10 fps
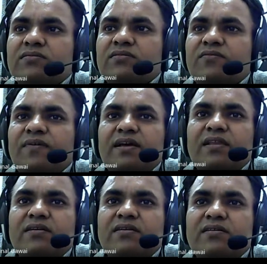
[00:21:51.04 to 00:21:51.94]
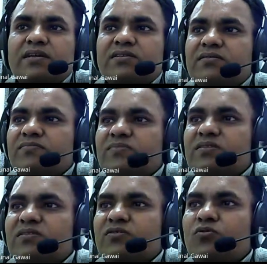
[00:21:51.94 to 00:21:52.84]
while rest
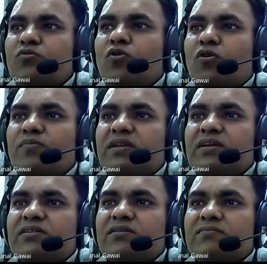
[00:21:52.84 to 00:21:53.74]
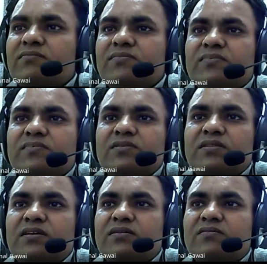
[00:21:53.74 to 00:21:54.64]
two combination,
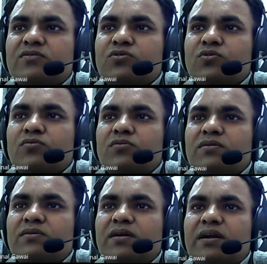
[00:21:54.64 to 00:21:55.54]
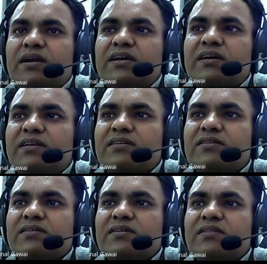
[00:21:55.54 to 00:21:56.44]
they showed decrease
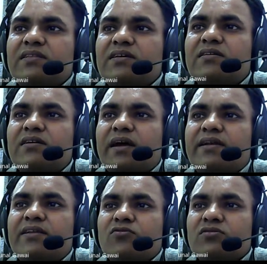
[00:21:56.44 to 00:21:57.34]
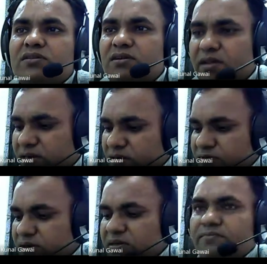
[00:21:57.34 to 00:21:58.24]
in their antioxidant
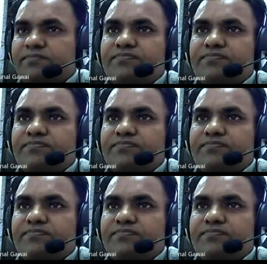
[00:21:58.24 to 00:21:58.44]
activity.